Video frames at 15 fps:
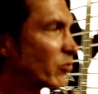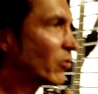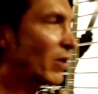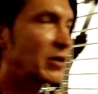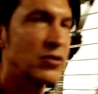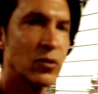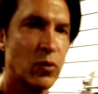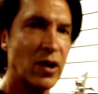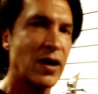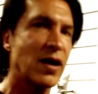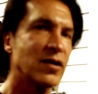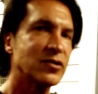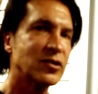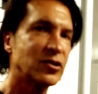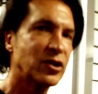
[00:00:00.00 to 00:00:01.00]
we'll go out to the
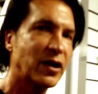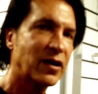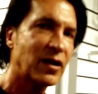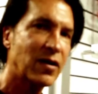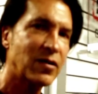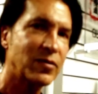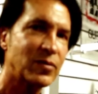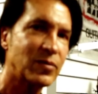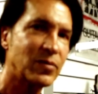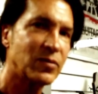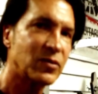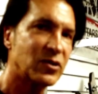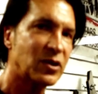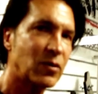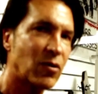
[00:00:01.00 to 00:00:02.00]
warehouse and check it out,
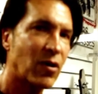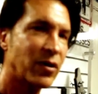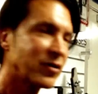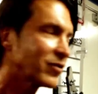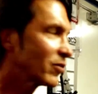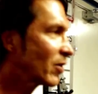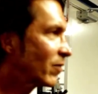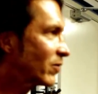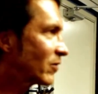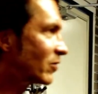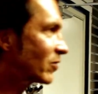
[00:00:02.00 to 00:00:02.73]
see where all this stuff is